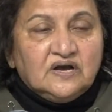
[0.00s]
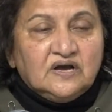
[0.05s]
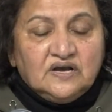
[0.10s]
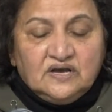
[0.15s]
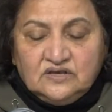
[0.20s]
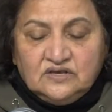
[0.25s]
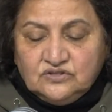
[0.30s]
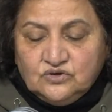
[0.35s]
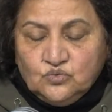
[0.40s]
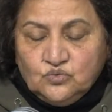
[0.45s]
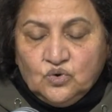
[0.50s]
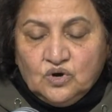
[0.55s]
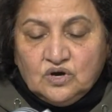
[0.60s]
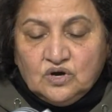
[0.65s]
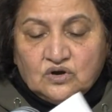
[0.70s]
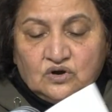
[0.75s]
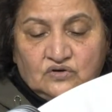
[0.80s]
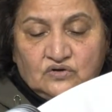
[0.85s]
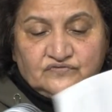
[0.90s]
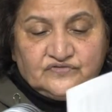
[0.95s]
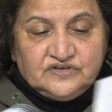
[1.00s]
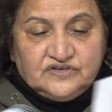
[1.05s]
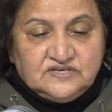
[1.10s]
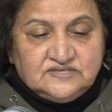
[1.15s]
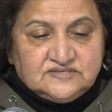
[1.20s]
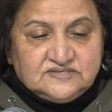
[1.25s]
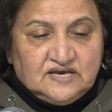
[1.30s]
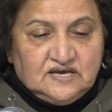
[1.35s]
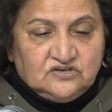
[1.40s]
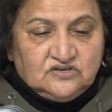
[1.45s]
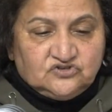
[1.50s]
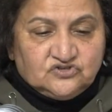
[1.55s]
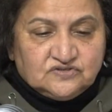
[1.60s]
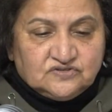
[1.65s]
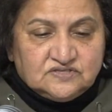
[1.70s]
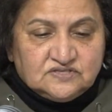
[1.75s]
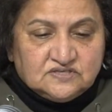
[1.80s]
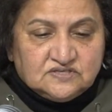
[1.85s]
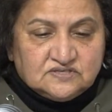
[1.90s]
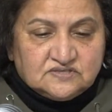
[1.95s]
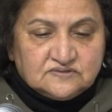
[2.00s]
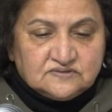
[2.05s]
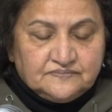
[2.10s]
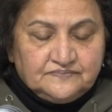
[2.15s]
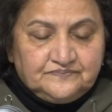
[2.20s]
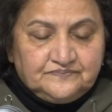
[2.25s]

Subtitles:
in the work of these agencies.